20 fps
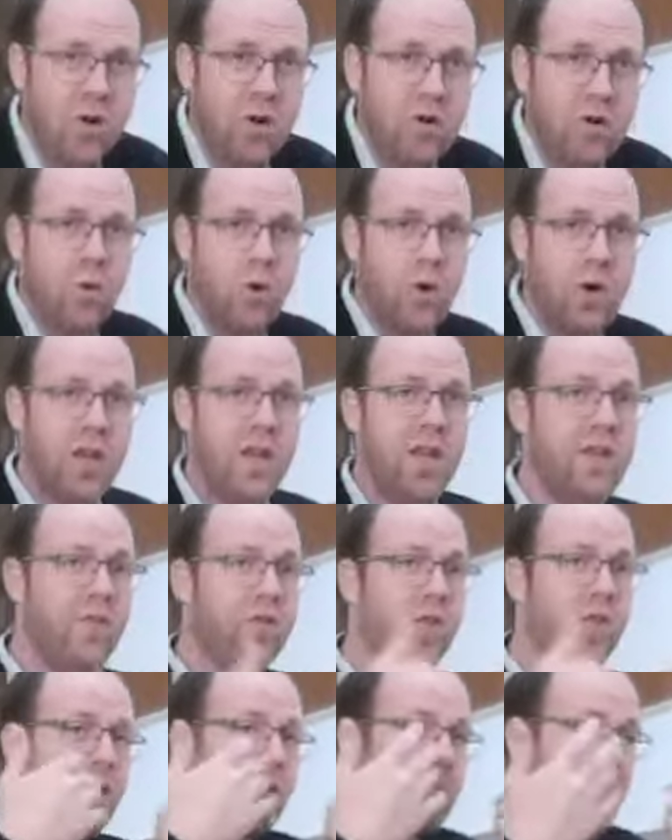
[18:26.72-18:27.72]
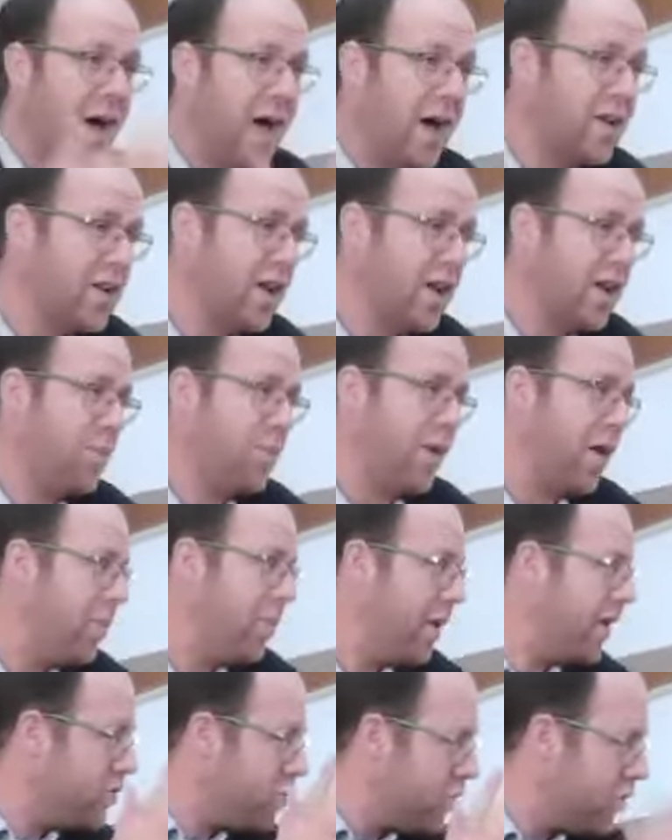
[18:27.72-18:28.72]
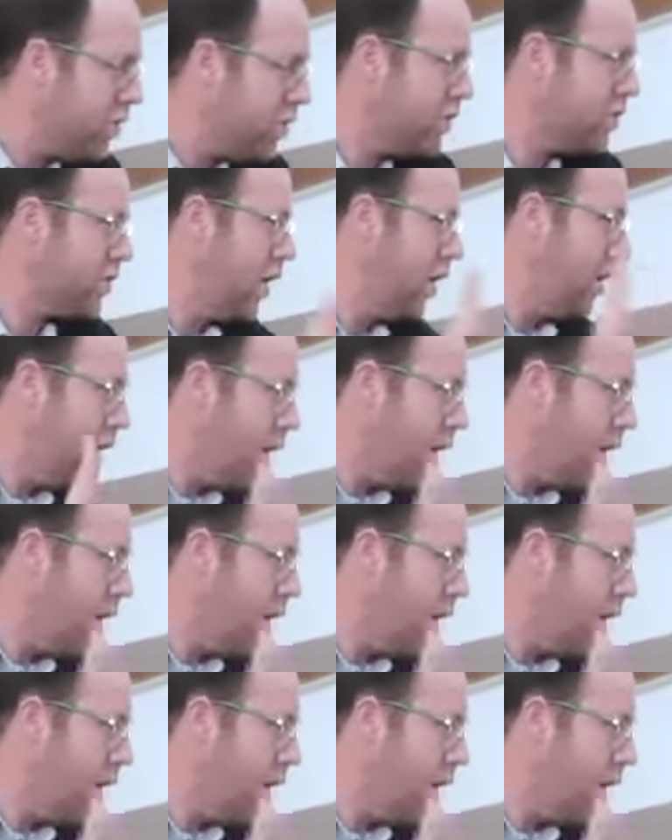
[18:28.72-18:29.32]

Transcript: be cooked more, and even though it might get better, but it's cooked.